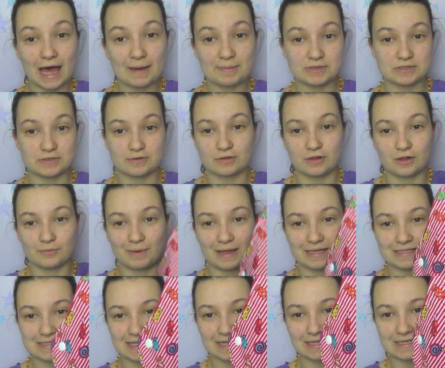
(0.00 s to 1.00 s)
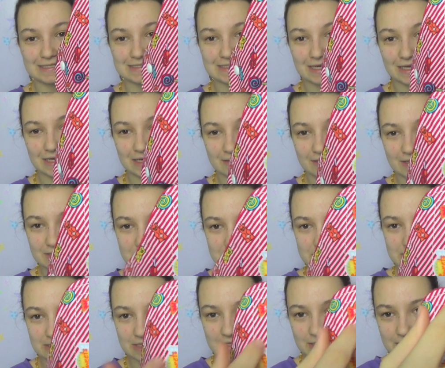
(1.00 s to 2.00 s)
happens with cloth pad sellers. They
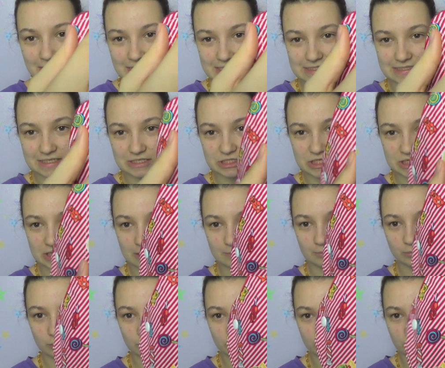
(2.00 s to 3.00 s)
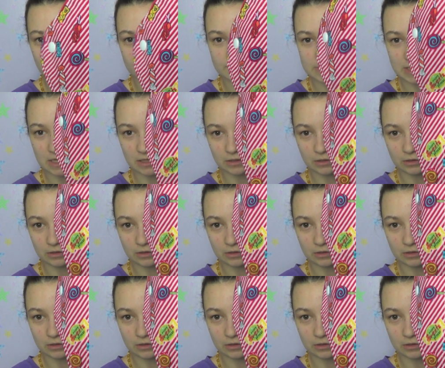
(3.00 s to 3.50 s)
just, their stitching improves a